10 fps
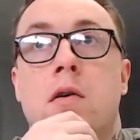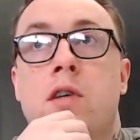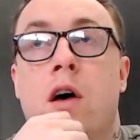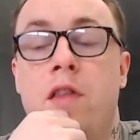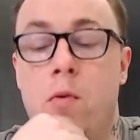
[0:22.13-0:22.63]

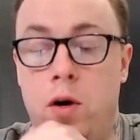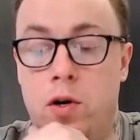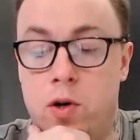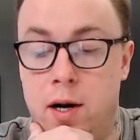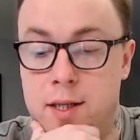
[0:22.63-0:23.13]
So I think what you're
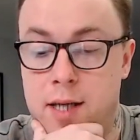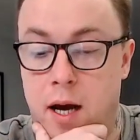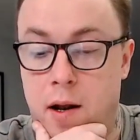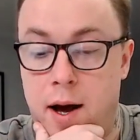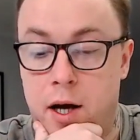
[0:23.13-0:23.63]
trying to
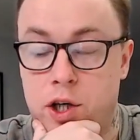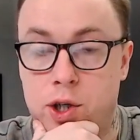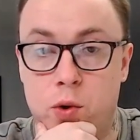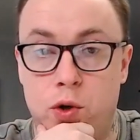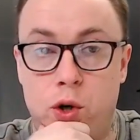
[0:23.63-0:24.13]
say, like,
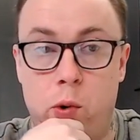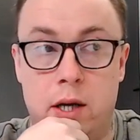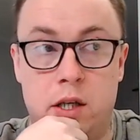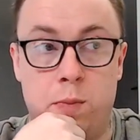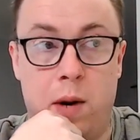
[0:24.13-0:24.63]
should you
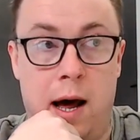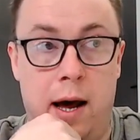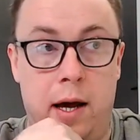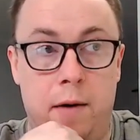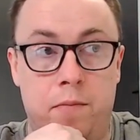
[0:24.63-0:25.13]

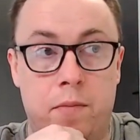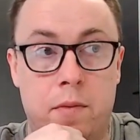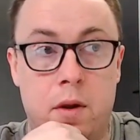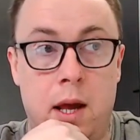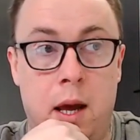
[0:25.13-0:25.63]
explain
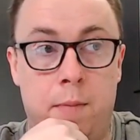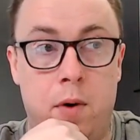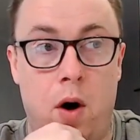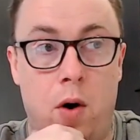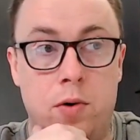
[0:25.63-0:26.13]

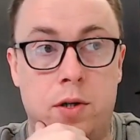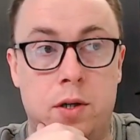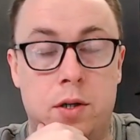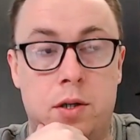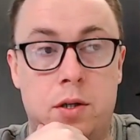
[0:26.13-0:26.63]

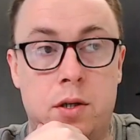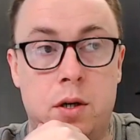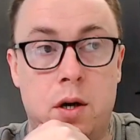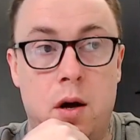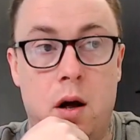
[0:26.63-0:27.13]
hypnosis
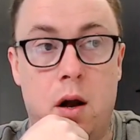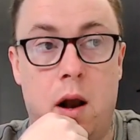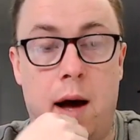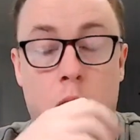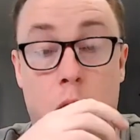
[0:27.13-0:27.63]

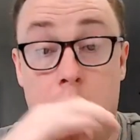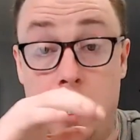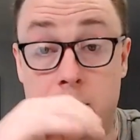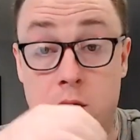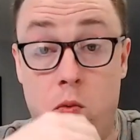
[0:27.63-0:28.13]
like what it
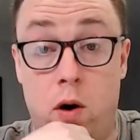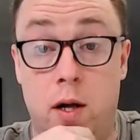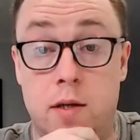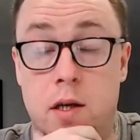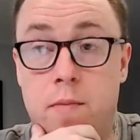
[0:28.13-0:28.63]
is and what it
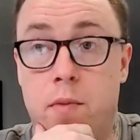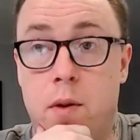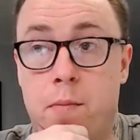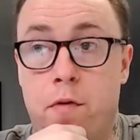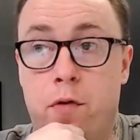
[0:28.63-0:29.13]
isn't
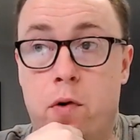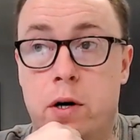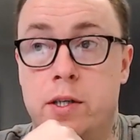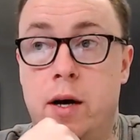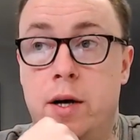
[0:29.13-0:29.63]
before
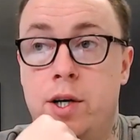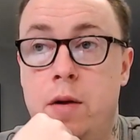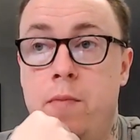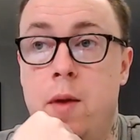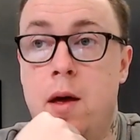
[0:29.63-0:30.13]
a
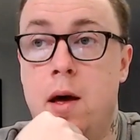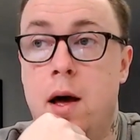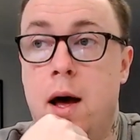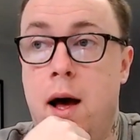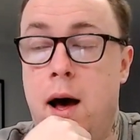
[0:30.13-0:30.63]
session?
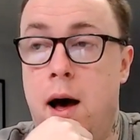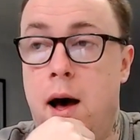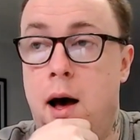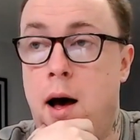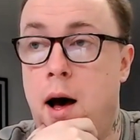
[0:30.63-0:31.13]

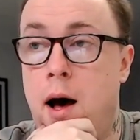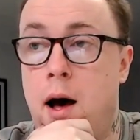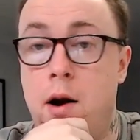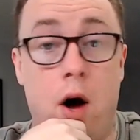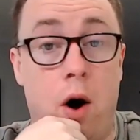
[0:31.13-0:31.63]

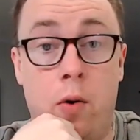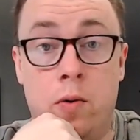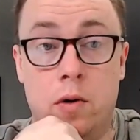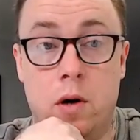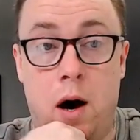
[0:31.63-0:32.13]
No,
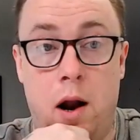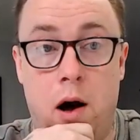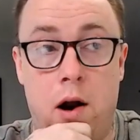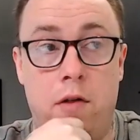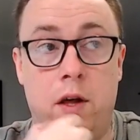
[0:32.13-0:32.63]

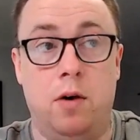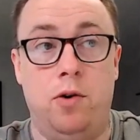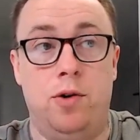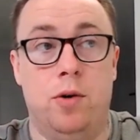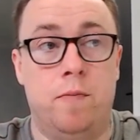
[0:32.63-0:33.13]
I don't think you
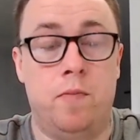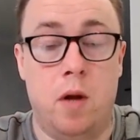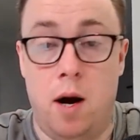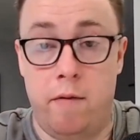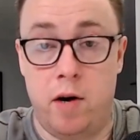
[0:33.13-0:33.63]
should.
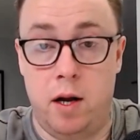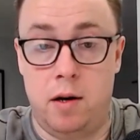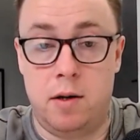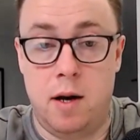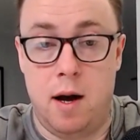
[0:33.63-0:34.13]
I never
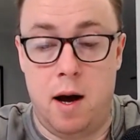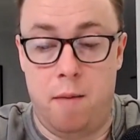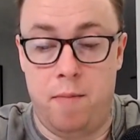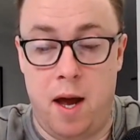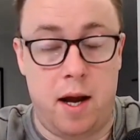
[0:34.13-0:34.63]
did.
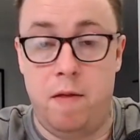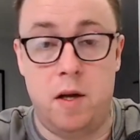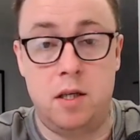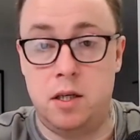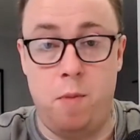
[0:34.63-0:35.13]
And again,
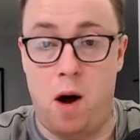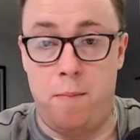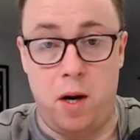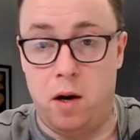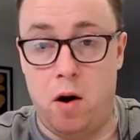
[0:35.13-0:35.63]
this is just my
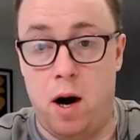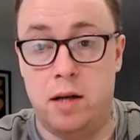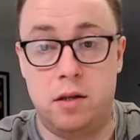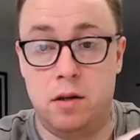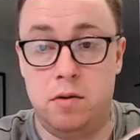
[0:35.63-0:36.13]
opinion,
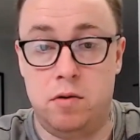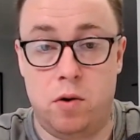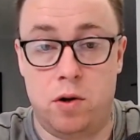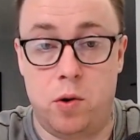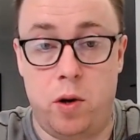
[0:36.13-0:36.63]
guys, and
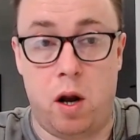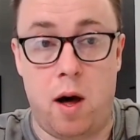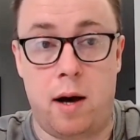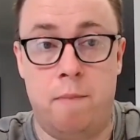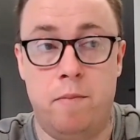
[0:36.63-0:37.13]
sort of do what you
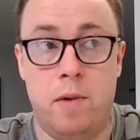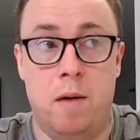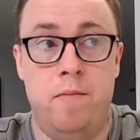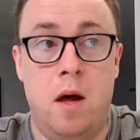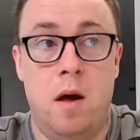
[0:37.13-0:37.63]
like, but